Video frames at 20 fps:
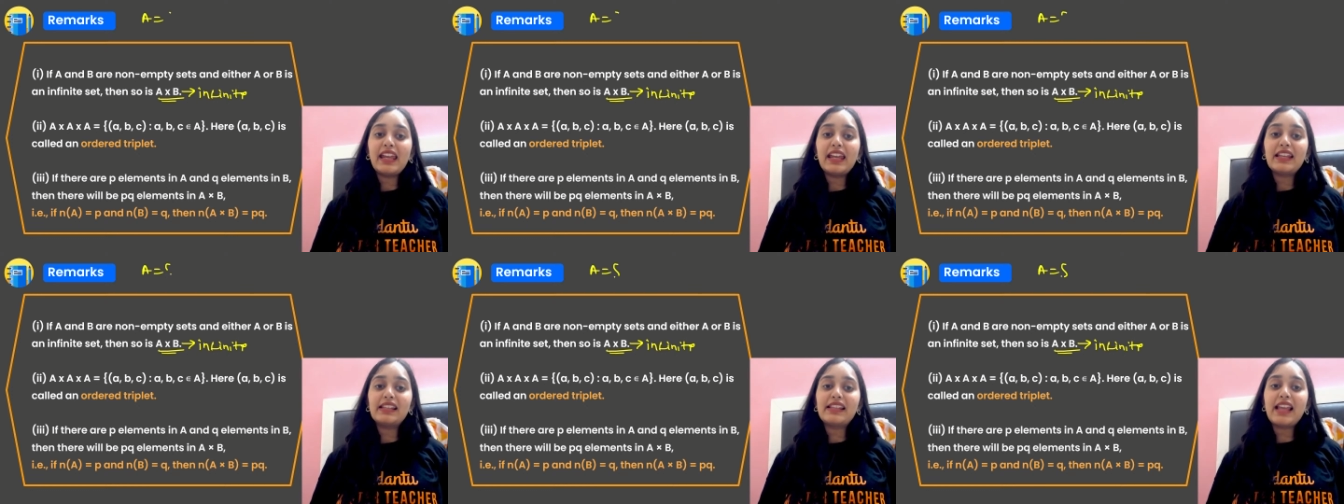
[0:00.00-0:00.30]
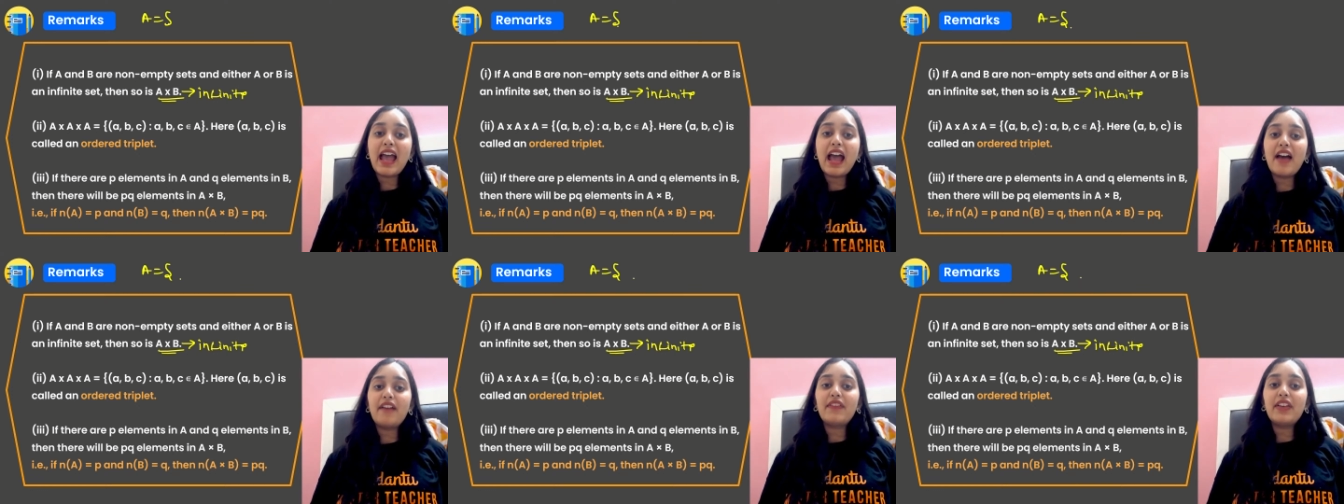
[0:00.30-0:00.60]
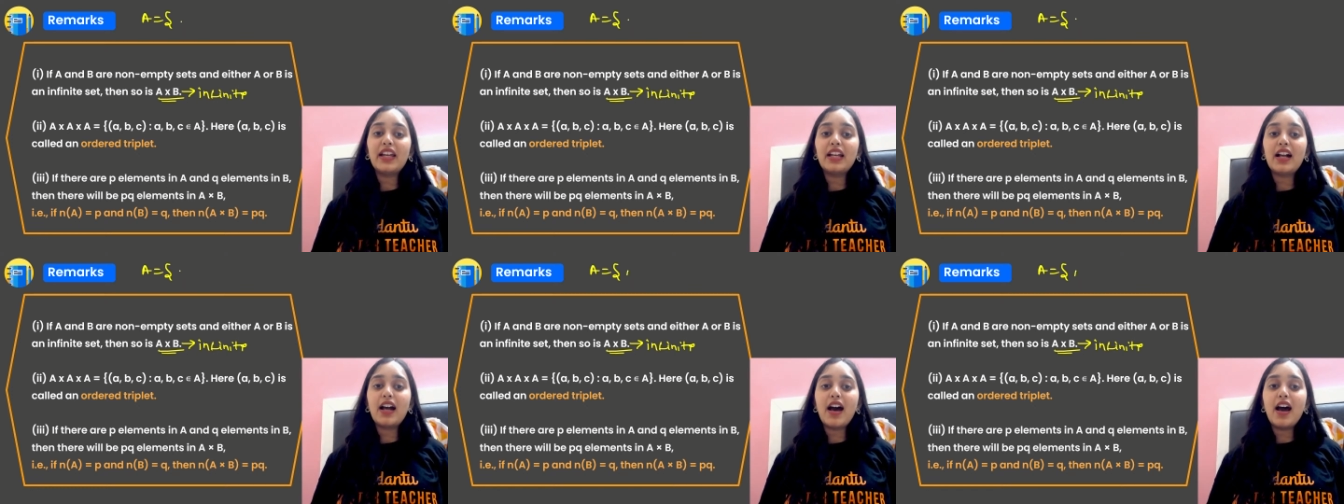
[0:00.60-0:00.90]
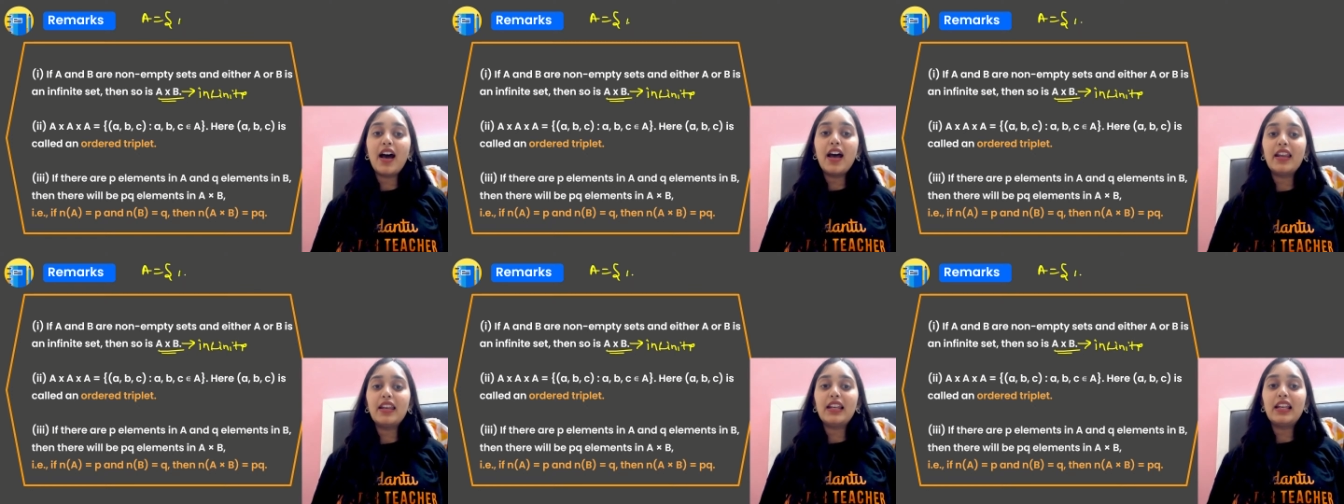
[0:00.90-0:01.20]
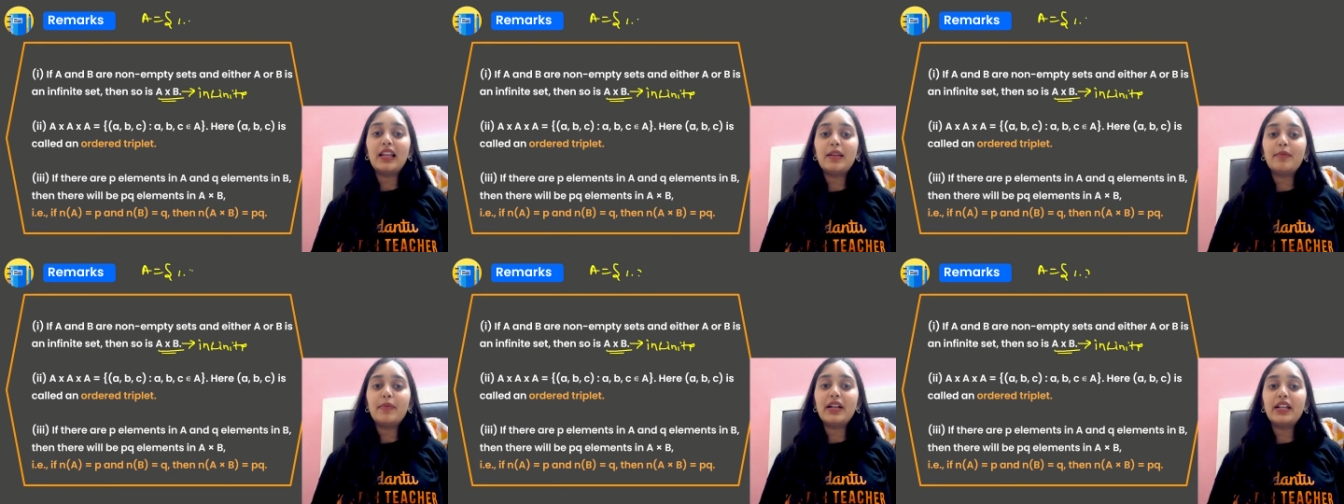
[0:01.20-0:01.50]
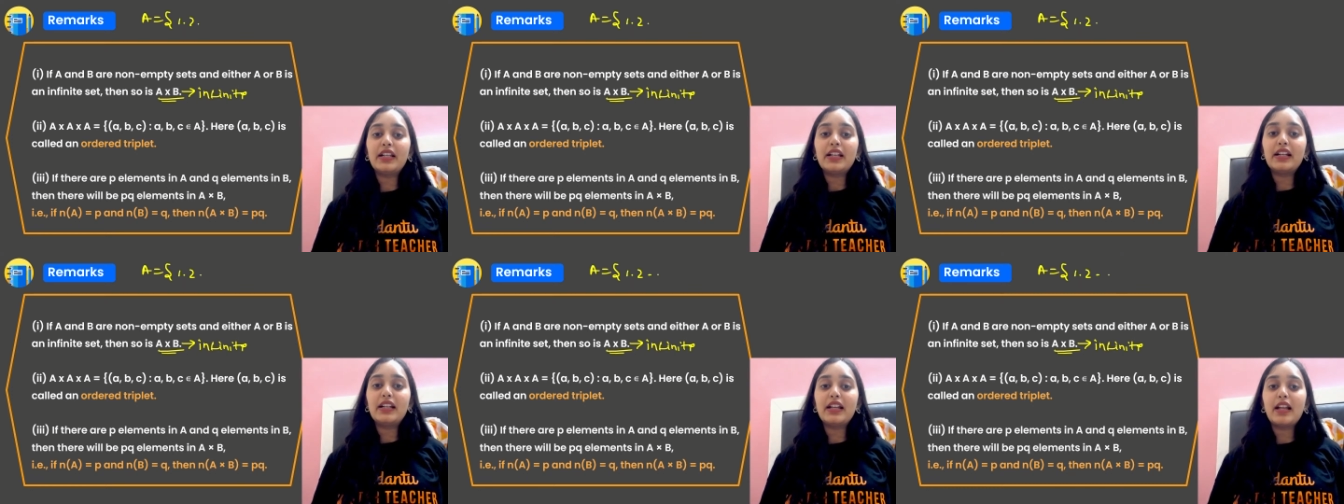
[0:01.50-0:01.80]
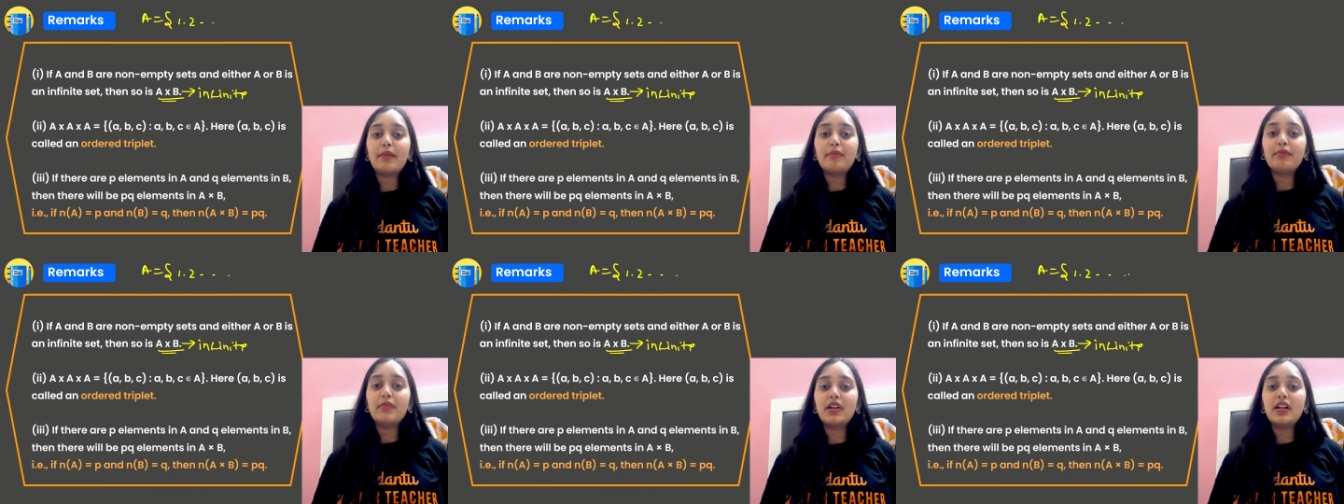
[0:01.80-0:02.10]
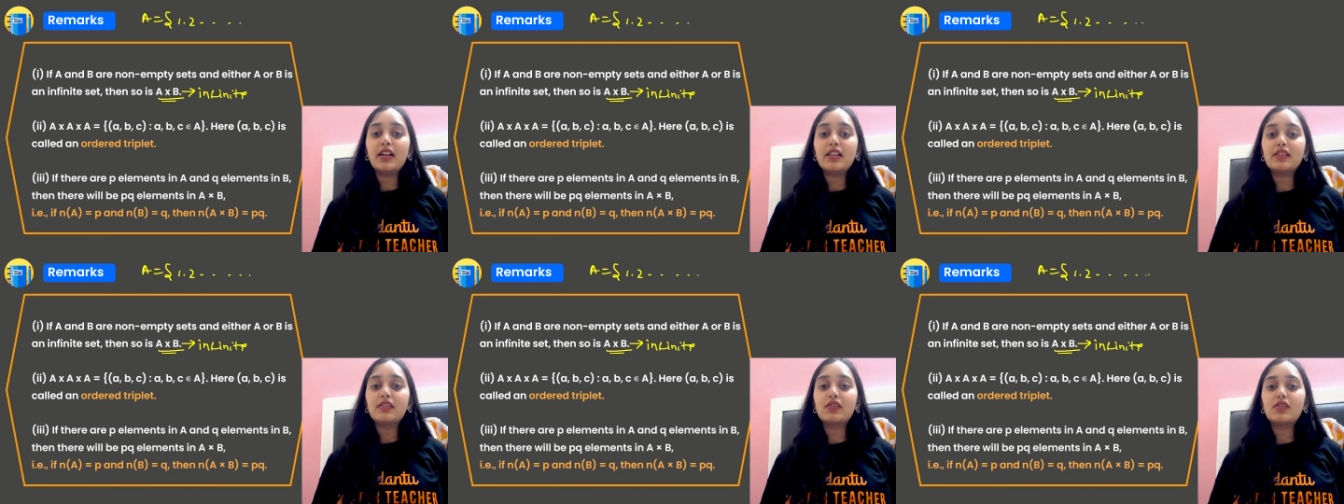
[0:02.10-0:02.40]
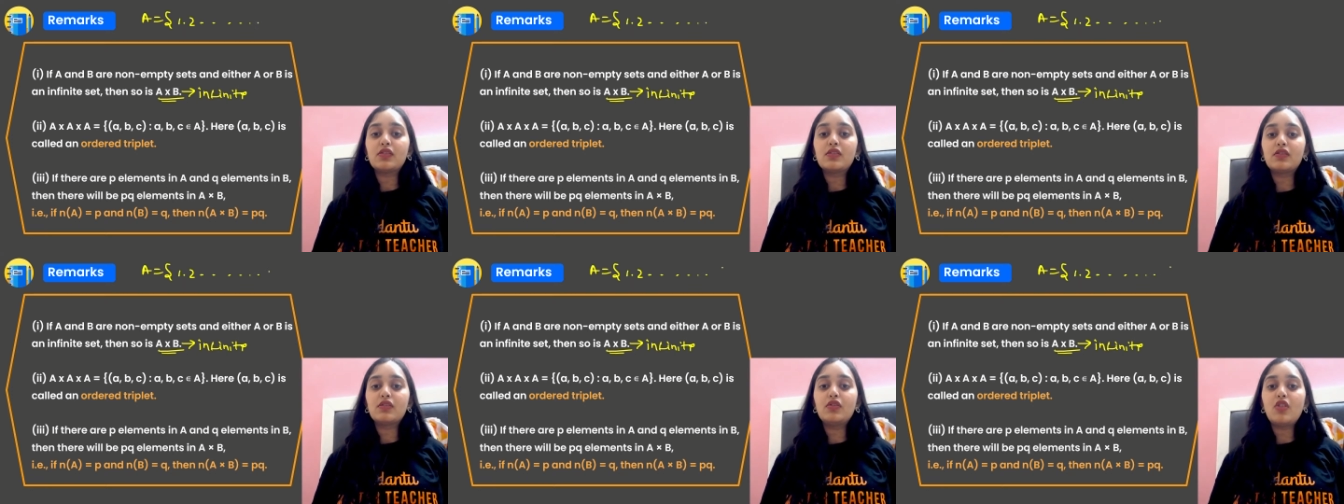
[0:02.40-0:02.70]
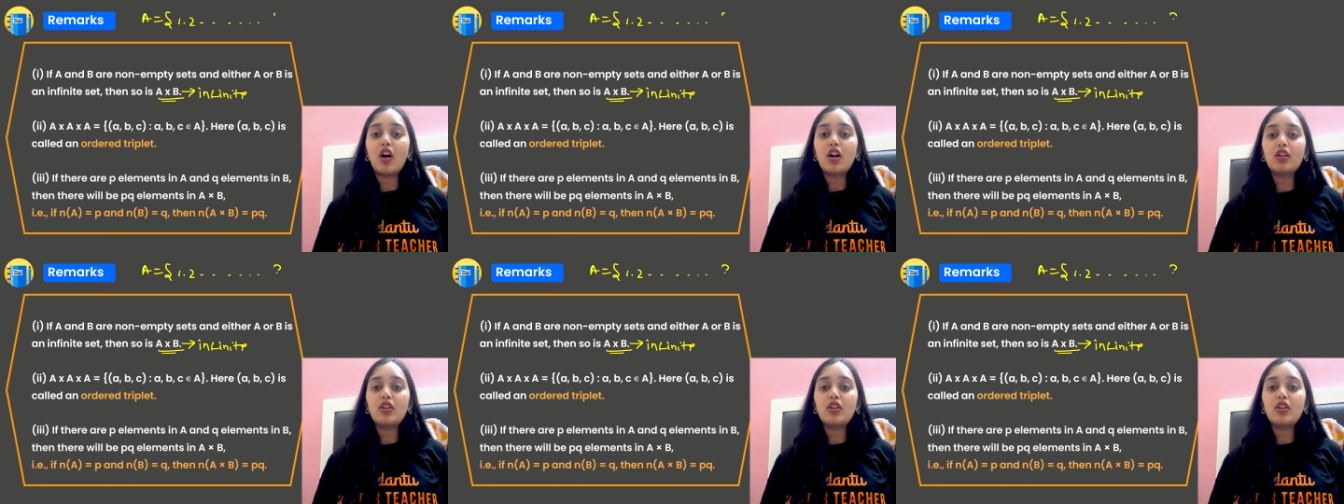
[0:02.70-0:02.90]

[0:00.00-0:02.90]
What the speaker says: is having unlimited numbers, then